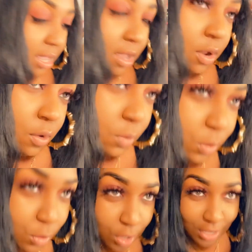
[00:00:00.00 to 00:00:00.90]
whew,
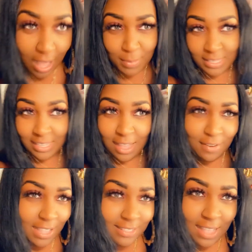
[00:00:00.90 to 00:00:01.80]
I'm going to see y'all
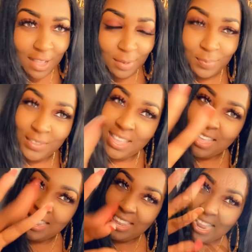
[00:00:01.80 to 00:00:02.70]
next time.
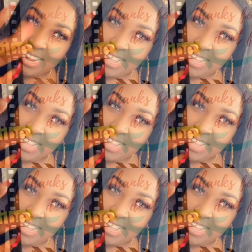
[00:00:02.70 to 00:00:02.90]
Later.